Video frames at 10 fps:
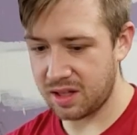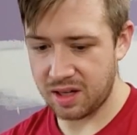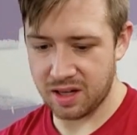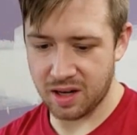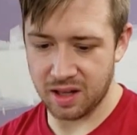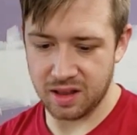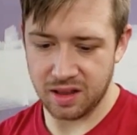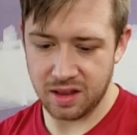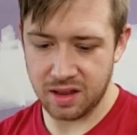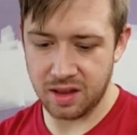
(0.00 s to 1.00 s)
and
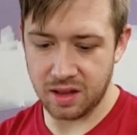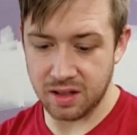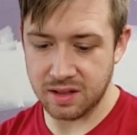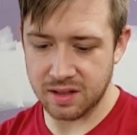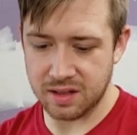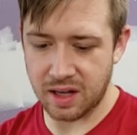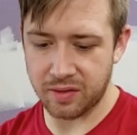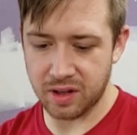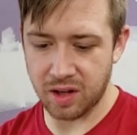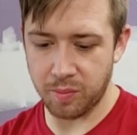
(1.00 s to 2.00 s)
this is
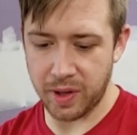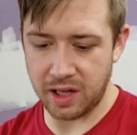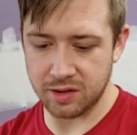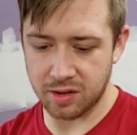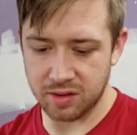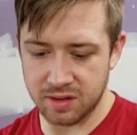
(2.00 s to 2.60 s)
definitely a basil